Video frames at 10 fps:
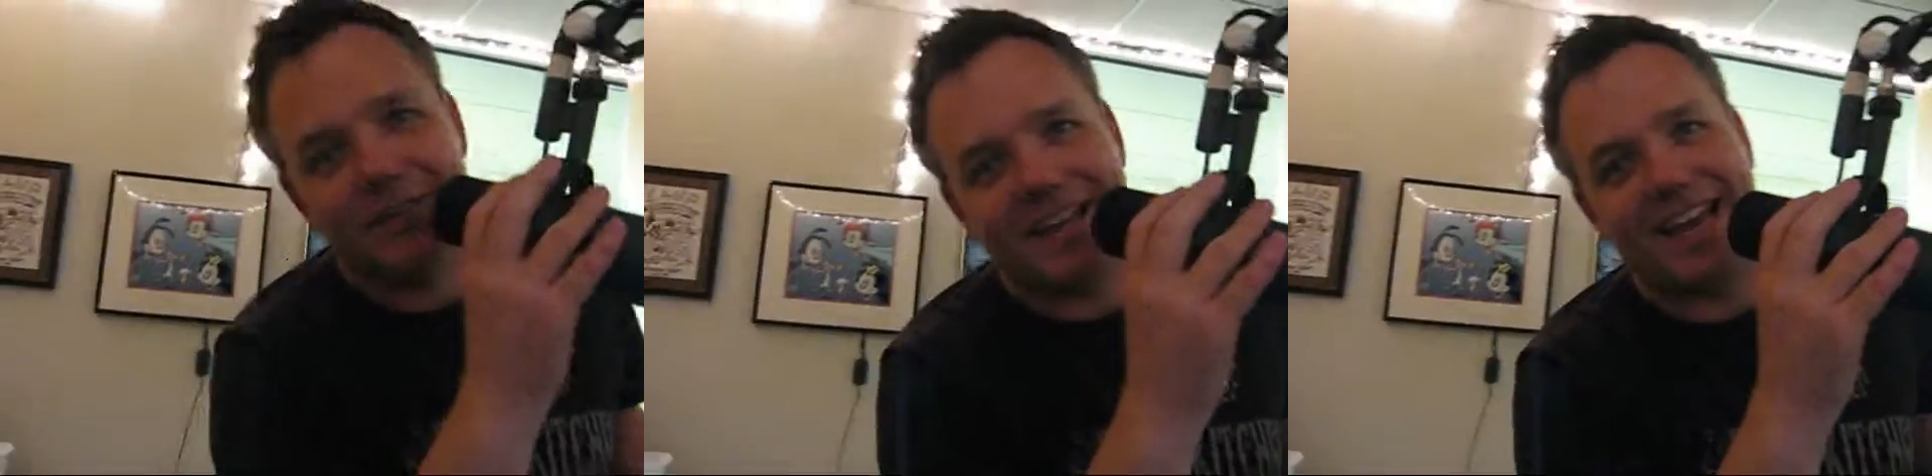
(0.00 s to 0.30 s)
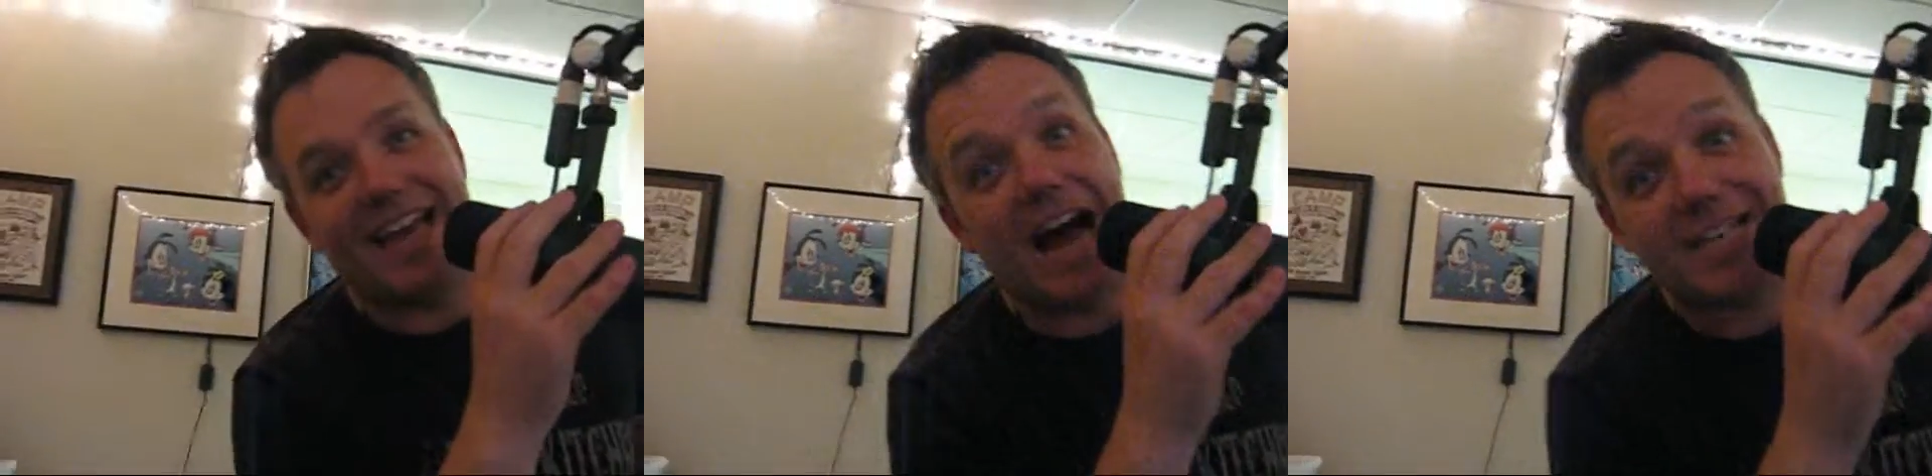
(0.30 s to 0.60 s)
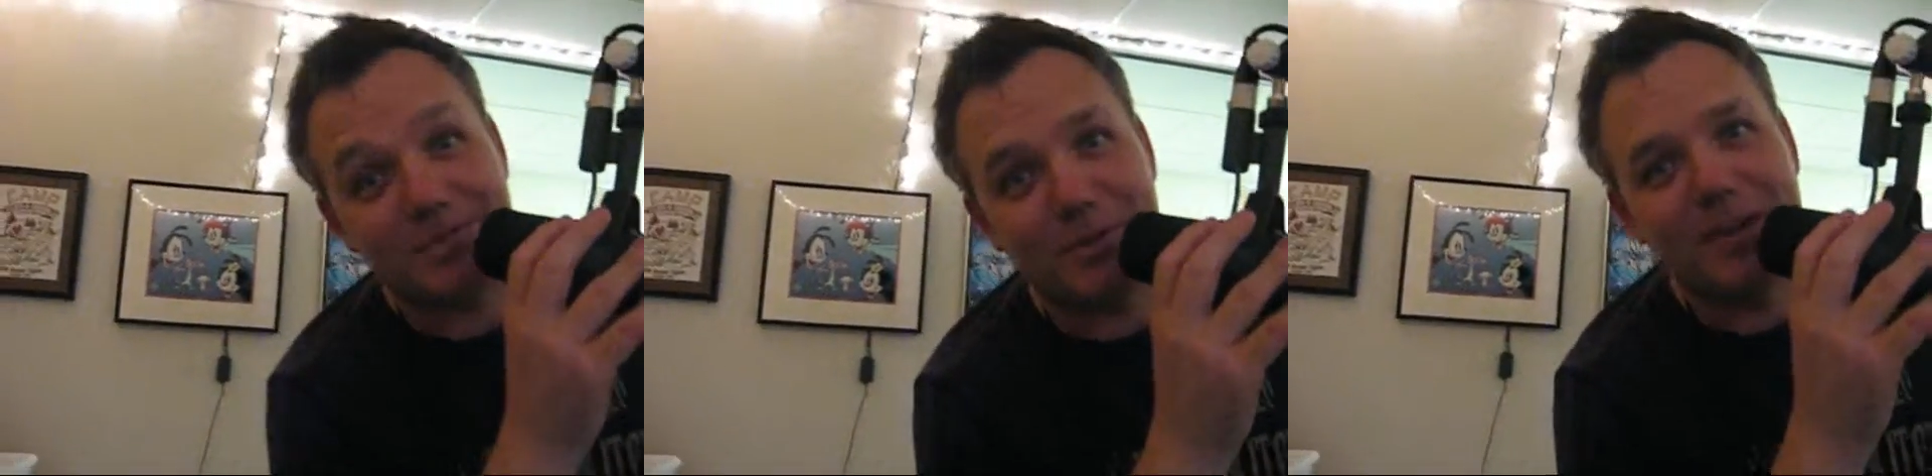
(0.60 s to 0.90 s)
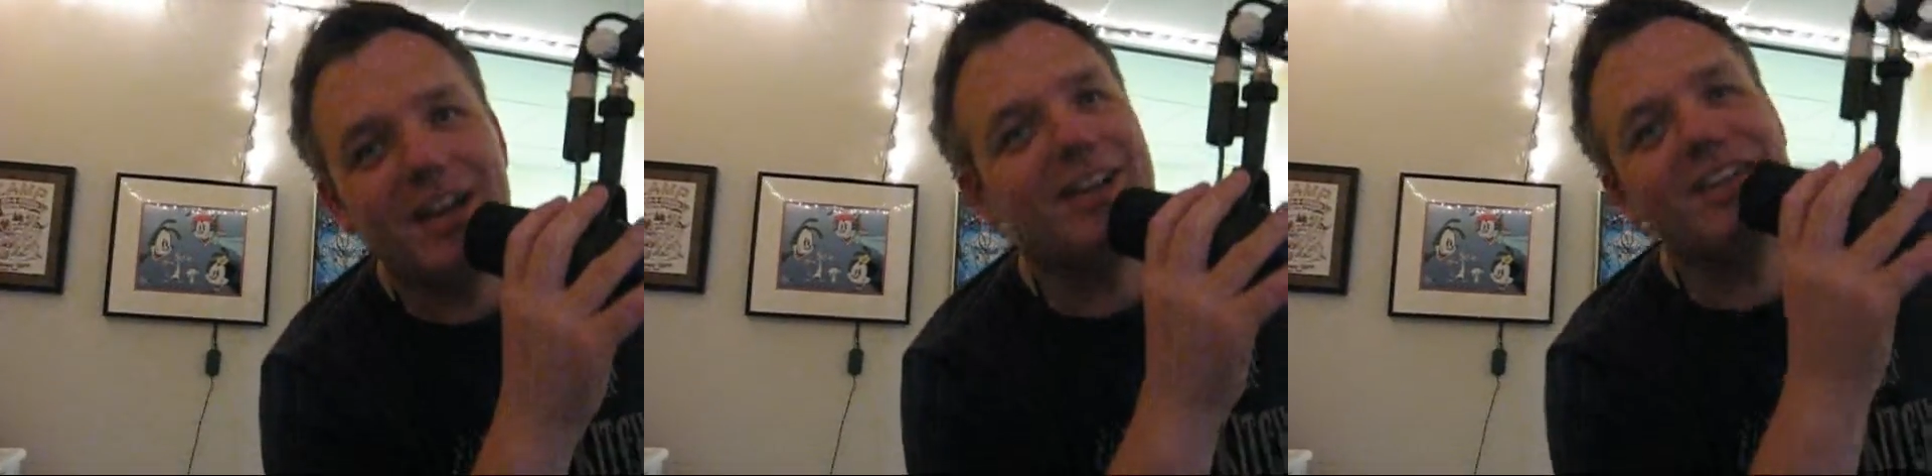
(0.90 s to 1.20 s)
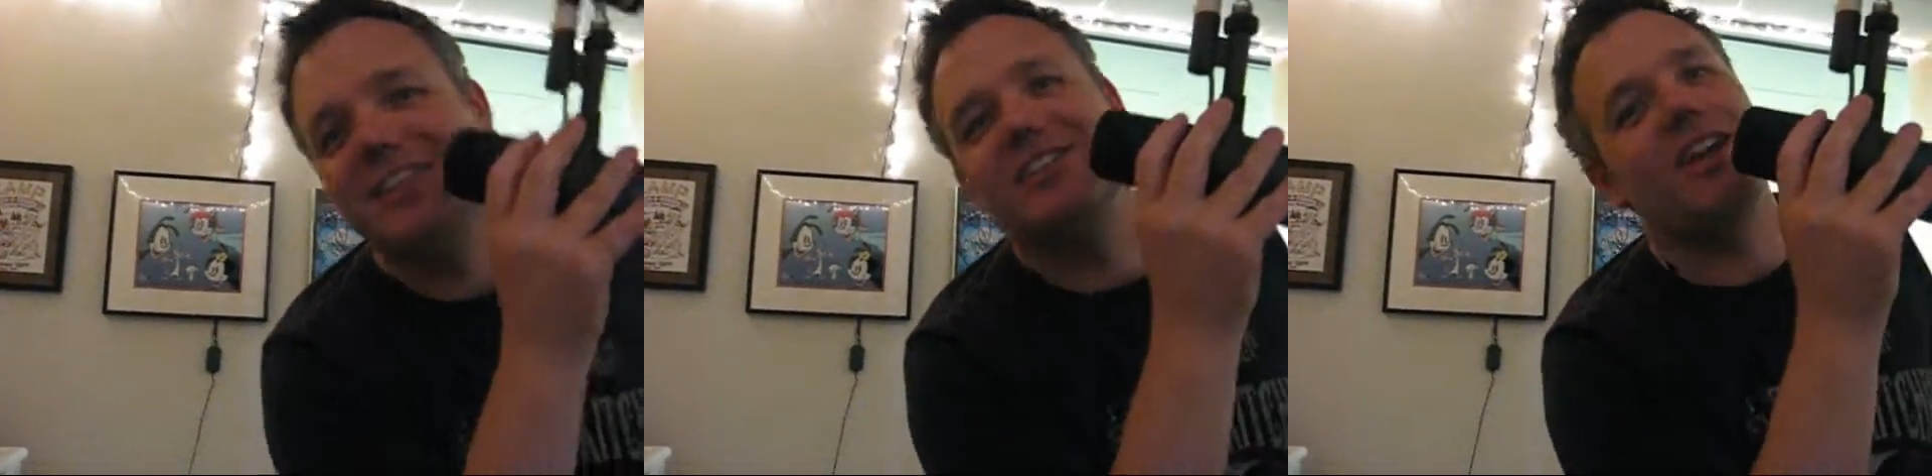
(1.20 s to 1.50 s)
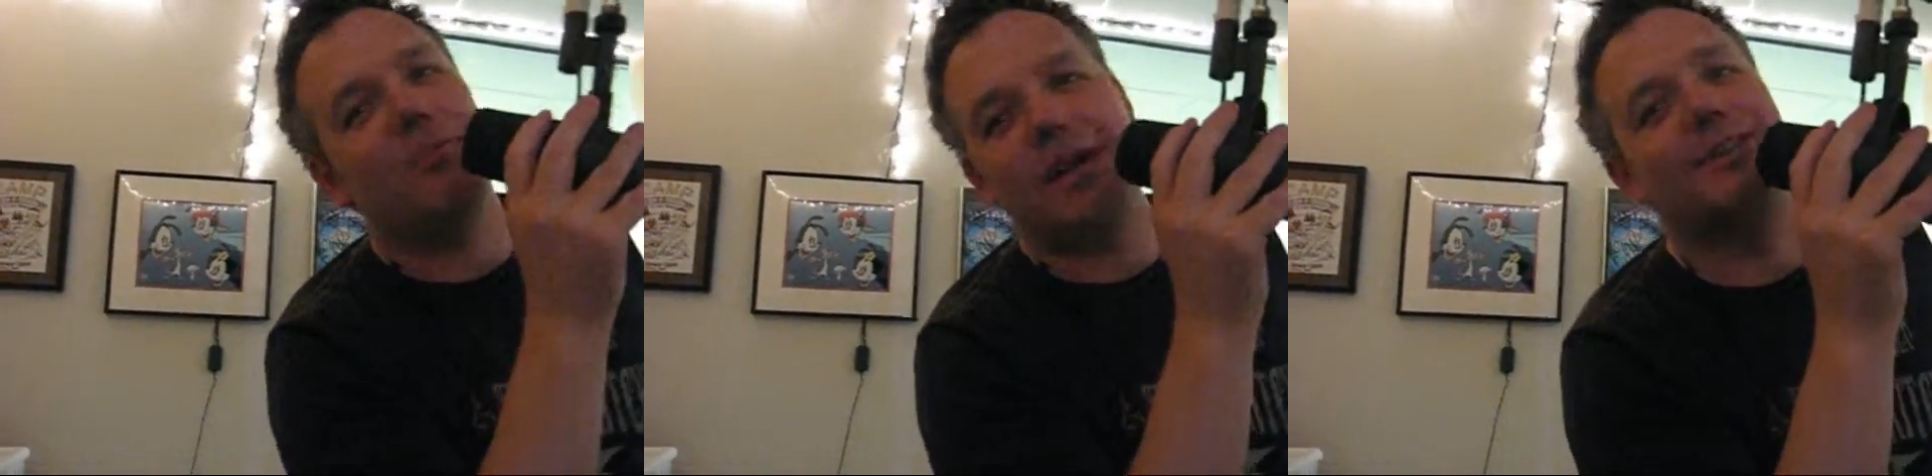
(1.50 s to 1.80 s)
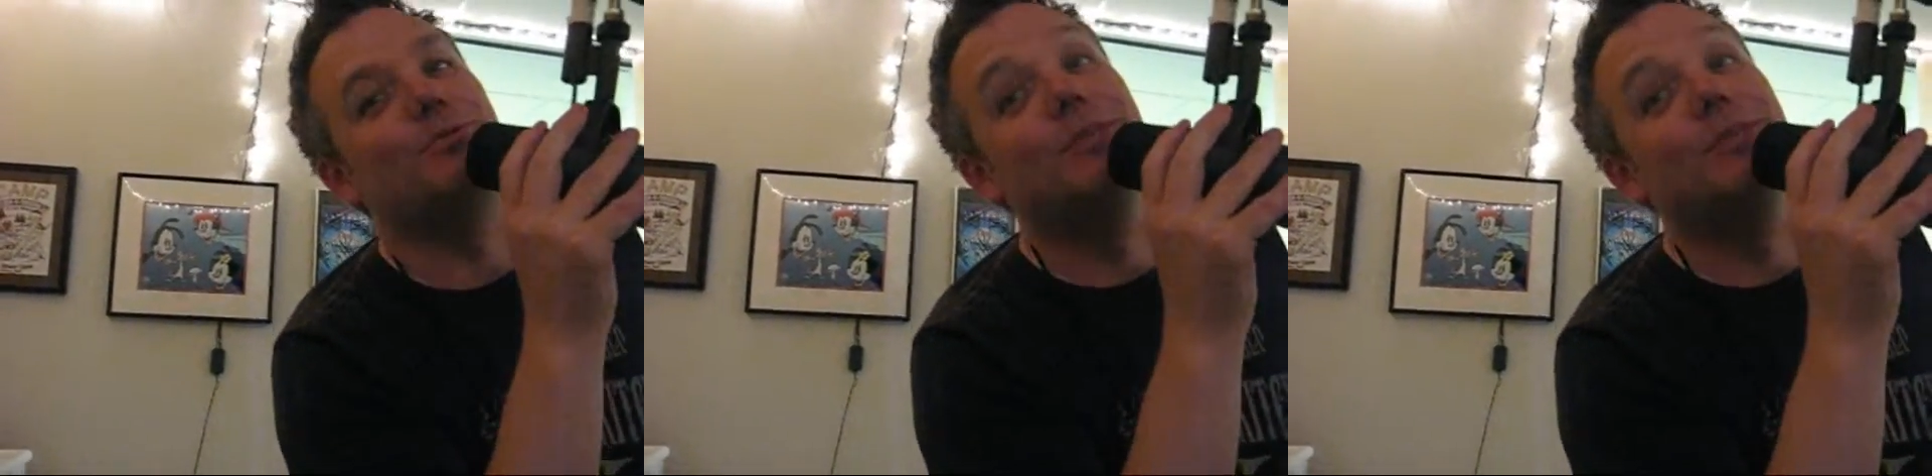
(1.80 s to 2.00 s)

We could get gospel Jeff Peck is